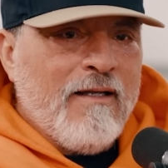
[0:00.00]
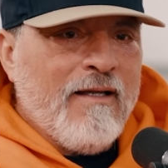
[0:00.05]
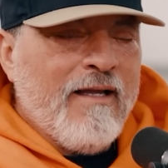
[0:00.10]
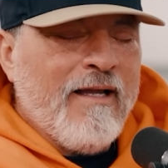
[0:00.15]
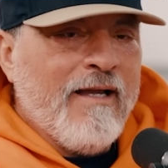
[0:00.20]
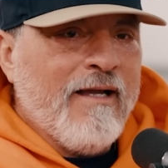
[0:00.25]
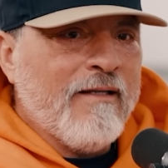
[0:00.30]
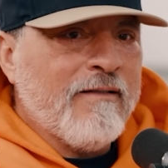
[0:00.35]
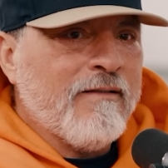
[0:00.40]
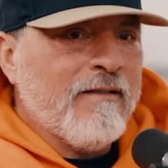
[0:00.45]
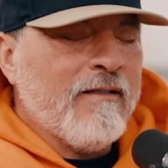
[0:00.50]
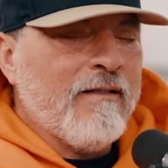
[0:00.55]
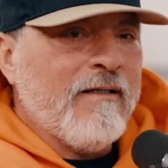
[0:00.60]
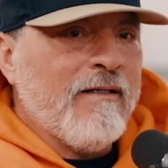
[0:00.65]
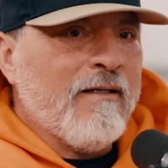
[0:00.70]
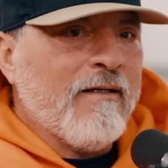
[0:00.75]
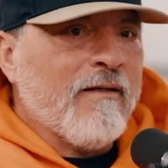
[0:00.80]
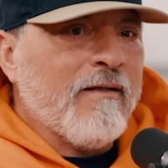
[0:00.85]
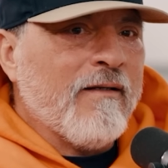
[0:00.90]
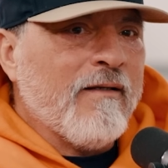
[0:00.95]
And
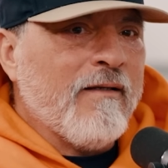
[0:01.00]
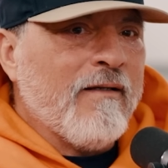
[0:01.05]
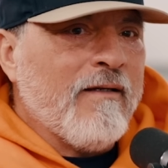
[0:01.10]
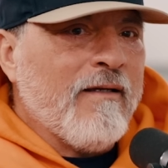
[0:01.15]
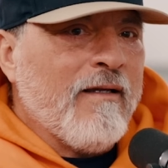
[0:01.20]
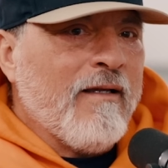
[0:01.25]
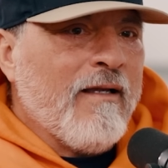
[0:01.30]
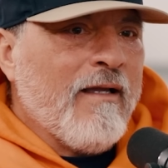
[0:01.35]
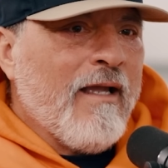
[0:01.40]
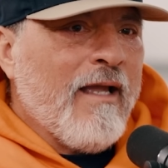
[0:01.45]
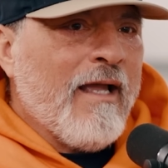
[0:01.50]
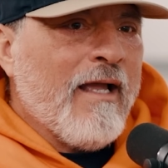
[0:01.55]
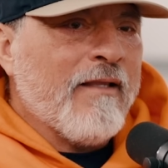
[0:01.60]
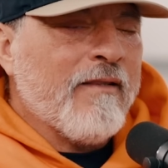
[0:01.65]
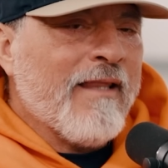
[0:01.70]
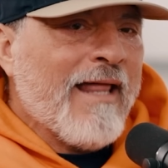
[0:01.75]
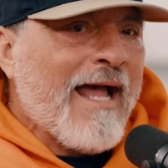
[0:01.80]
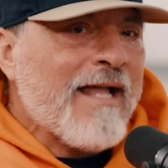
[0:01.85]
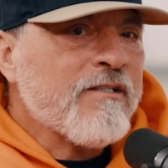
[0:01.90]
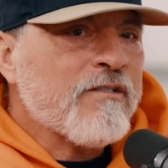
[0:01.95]

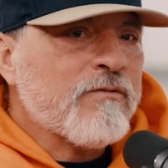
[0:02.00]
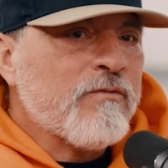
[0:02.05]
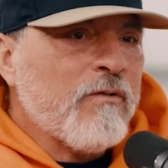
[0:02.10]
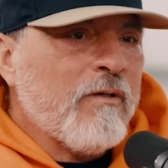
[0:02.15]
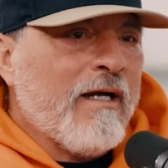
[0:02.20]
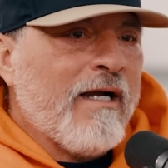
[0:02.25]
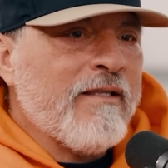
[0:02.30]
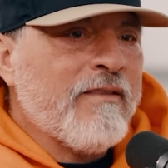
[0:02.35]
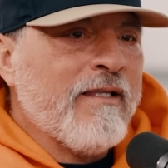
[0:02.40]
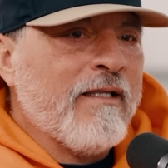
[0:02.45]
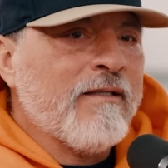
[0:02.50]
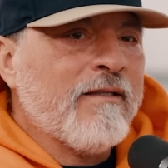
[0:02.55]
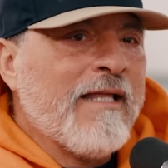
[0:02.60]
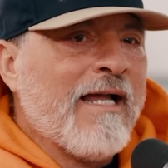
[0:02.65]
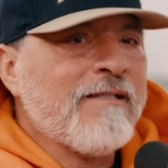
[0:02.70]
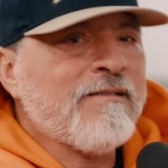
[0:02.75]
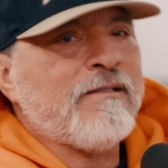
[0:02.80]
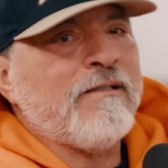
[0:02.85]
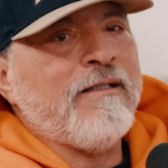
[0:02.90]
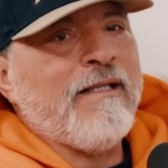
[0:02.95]
I think
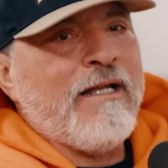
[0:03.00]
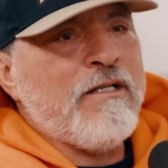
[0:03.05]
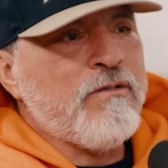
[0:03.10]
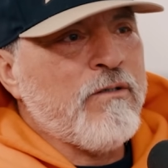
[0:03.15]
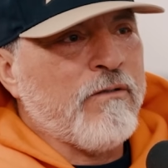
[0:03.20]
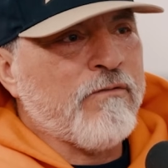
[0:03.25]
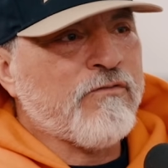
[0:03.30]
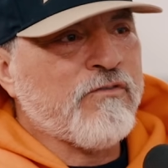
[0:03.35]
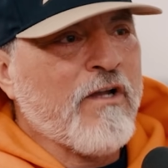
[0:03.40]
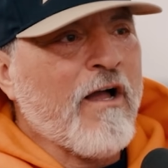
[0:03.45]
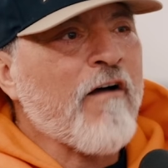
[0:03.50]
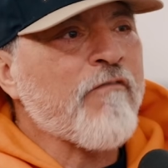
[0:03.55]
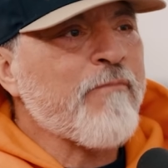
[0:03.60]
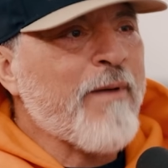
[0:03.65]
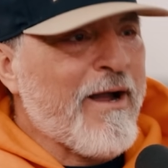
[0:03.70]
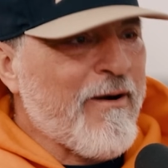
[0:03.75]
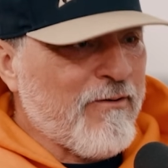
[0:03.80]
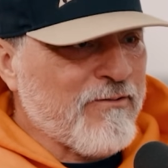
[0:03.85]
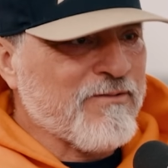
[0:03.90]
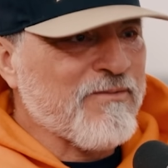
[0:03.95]
that's the danger of soft
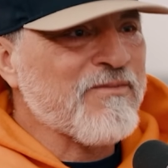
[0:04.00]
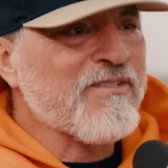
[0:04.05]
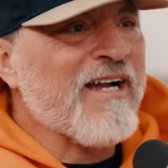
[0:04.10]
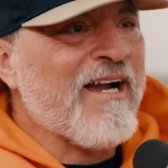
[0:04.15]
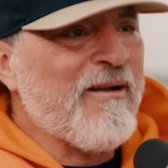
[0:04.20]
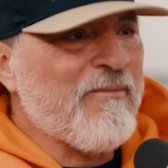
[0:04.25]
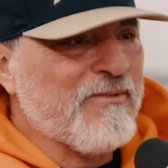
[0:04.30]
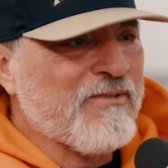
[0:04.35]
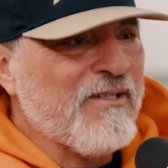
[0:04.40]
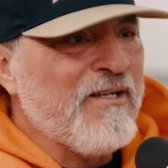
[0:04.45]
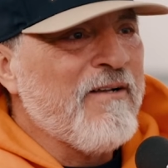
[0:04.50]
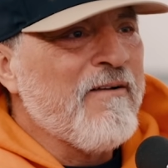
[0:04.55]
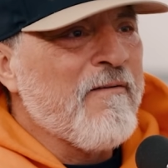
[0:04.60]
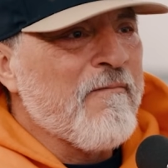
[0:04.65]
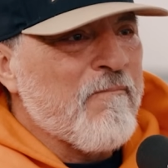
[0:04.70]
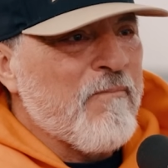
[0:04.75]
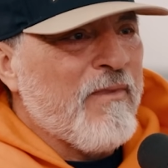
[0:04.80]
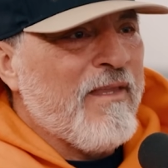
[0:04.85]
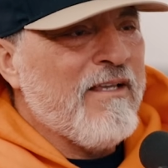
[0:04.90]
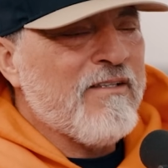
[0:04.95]
power sometimes,
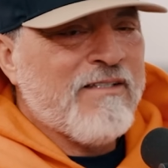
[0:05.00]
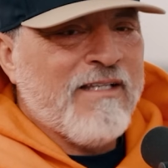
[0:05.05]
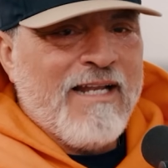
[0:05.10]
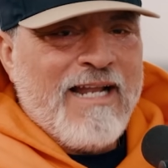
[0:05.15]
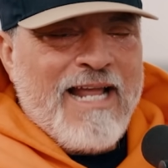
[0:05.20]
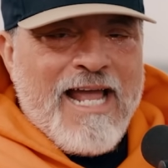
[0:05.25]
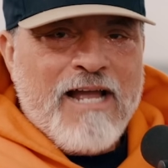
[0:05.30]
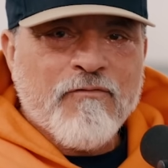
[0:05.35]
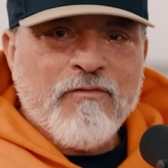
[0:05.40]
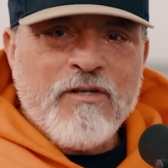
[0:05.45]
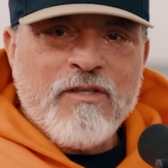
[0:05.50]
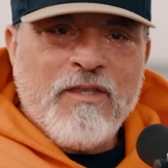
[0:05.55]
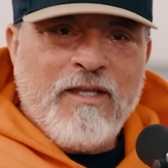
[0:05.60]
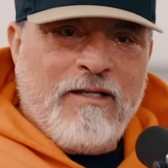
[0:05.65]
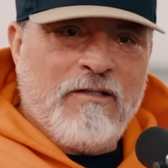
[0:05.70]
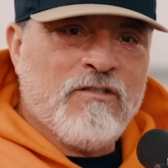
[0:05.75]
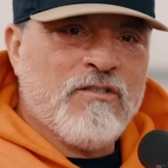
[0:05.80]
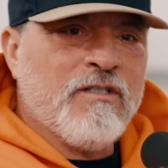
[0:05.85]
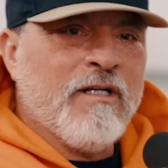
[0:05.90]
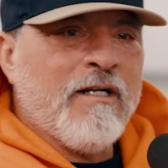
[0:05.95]
is that everything
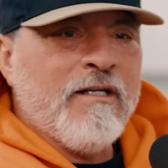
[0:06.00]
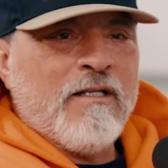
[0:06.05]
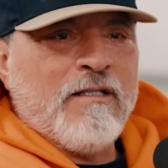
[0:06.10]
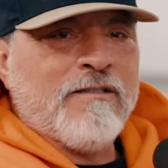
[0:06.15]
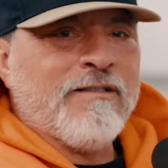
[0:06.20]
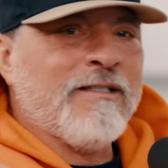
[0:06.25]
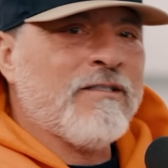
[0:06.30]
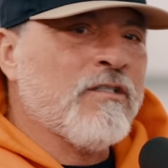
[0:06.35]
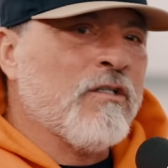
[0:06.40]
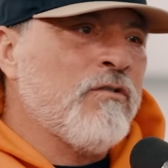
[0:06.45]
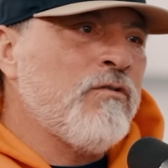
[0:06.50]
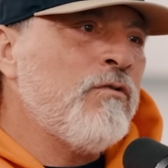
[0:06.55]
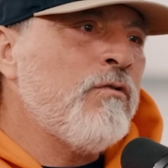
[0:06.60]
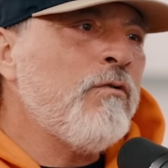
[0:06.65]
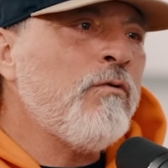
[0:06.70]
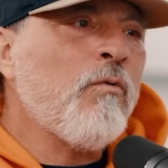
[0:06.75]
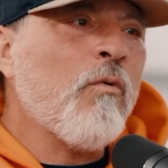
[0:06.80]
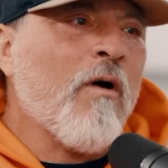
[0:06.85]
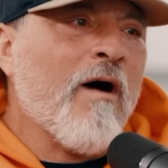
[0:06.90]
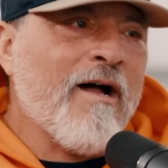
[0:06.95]
is done in such a
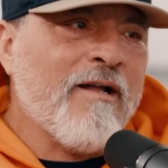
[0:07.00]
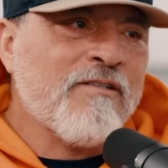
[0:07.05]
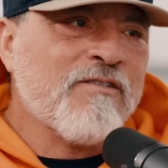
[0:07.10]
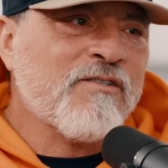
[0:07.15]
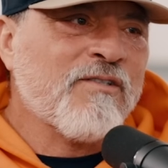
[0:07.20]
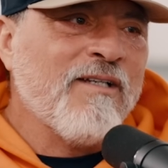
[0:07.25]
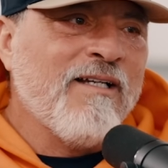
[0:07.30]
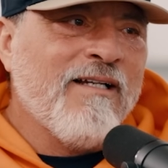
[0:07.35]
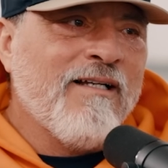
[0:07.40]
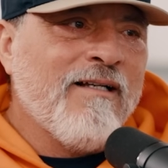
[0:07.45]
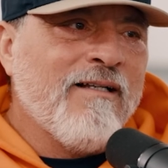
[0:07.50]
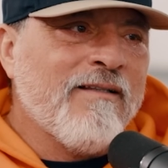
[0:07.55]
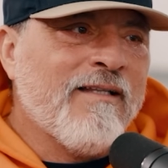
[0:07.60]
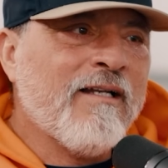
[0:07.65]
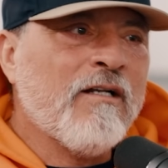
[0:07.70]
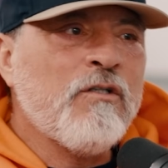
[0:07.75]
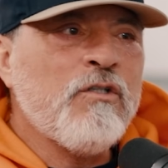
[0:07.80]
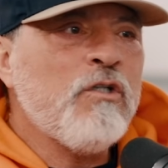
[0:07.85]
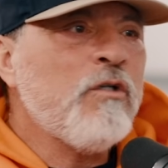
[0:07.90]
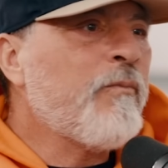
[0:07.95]
nuance that
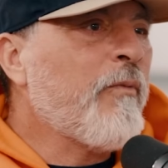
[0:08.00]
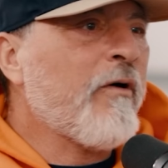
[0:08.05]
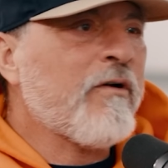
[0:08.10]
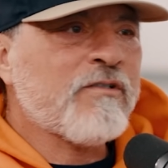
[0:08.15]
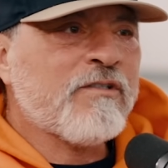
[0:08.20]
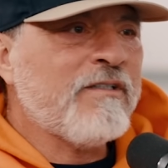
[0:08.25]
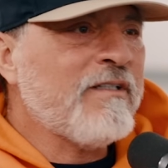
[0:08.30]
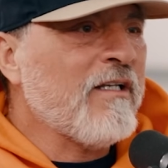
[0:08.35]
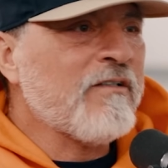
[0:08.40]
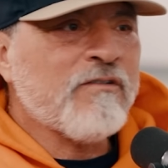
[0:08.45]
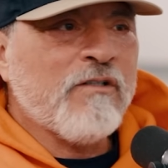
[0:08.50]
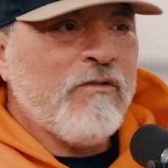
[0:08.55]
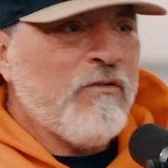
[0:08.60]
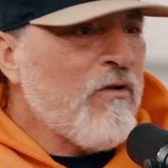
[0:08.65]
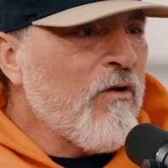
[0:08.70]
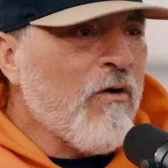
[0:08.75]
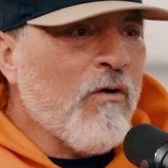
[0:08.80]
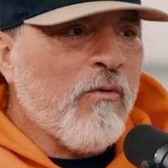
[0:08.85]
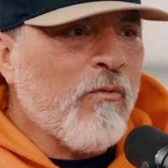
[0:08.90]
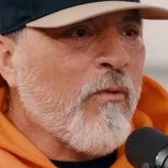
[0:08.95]
a new person doesn't
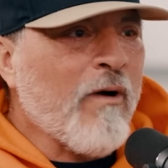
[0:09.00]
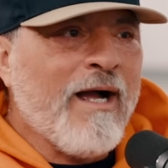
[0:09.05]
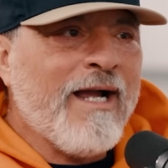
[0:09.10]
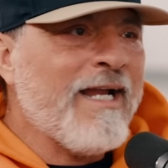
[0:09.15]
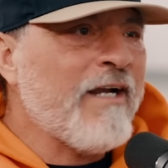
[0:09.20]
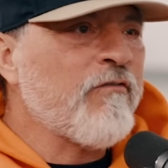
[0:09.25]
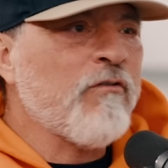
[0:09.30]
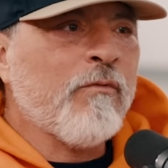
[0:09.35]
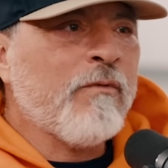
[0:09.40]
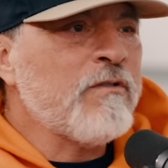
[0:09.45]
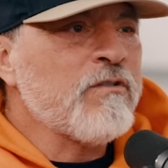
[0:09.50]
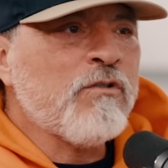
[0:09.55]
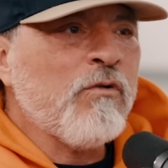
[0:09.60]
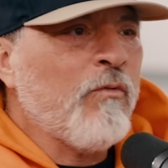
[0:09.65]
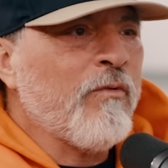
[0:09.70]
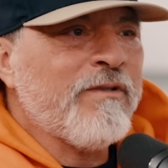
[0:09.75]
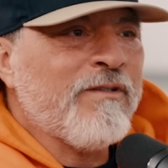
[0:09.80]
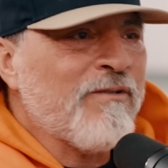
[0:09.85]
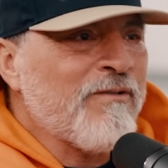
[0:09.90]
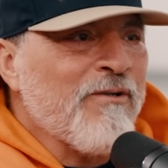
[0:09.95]
know why everyone's doing
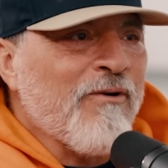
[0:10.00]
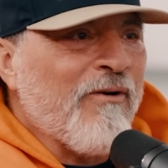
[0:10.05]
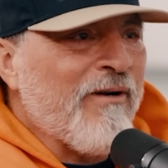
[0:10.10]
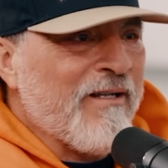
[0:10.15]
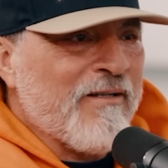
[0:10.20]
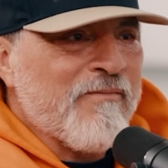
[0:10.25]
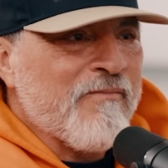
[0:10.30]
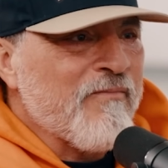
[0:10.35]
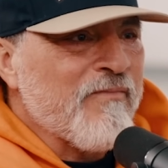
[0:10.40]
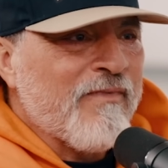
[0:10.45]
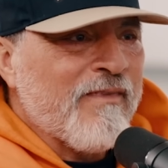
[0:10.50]
what they're doing.